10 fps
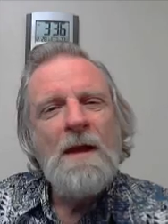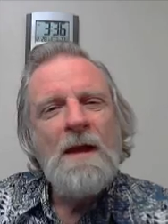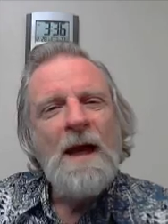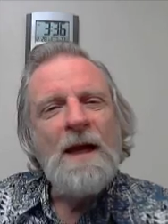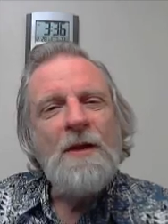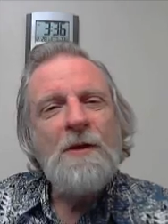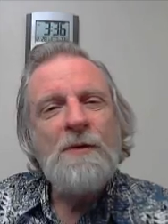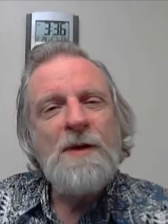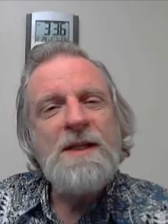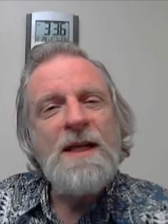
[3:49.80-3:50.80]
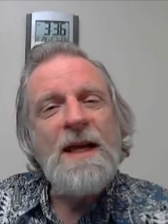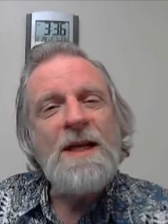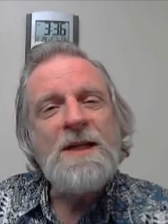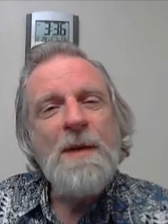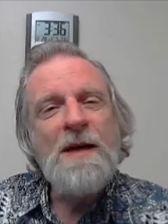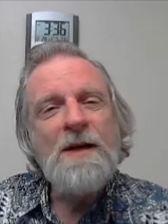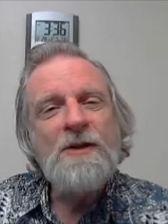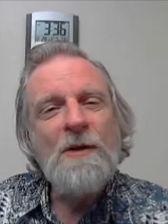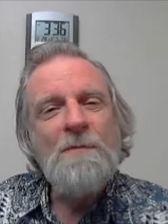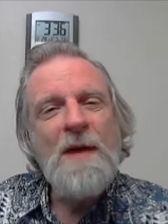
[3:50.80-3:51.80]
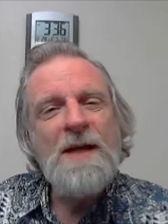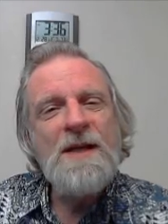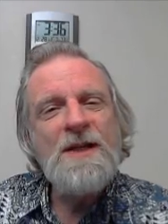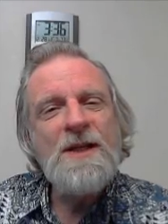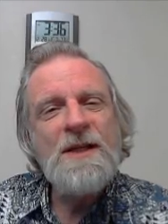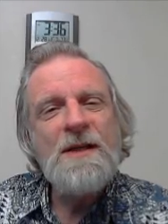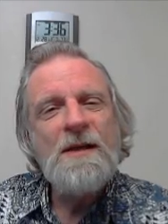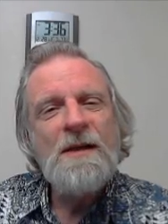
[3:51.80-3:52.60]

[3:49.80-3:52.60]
And three D has been a tremendous,